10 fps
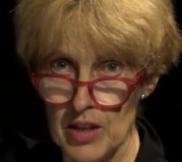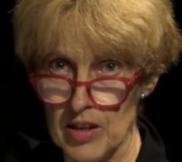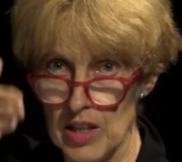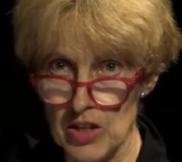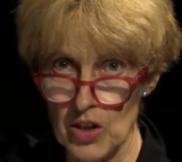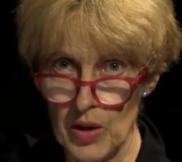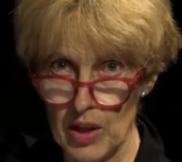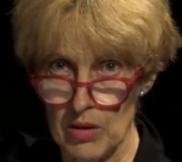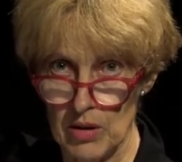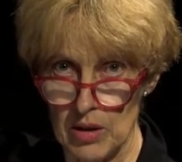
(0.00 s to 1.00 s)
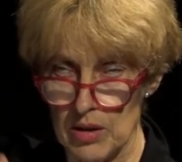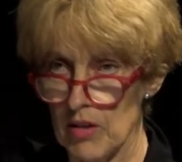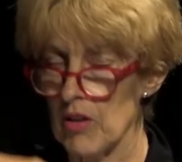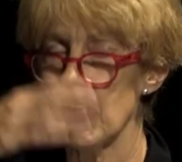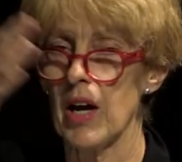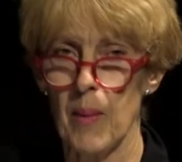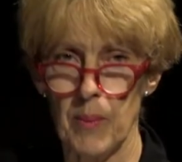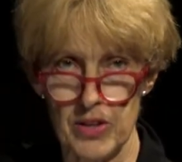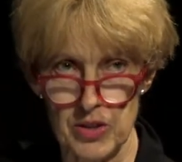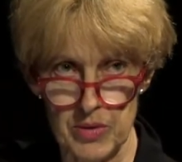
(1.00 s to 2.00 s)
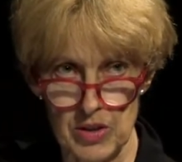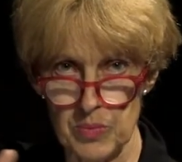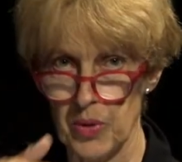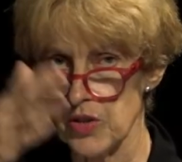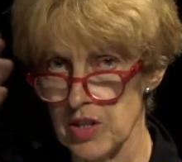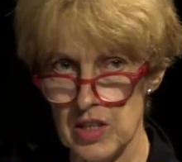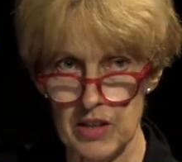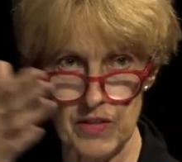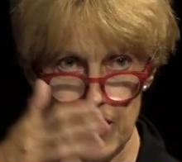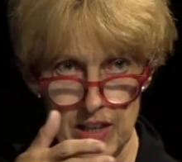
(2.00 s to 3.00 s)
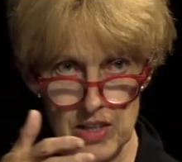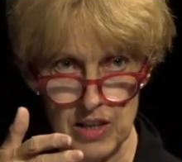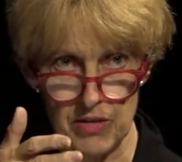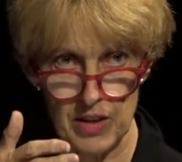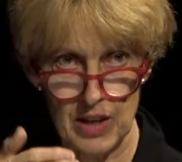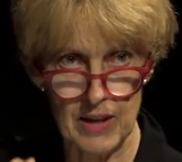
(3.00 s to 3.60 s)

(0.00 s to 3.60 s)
things going on, there are accomplishments, positive, negative,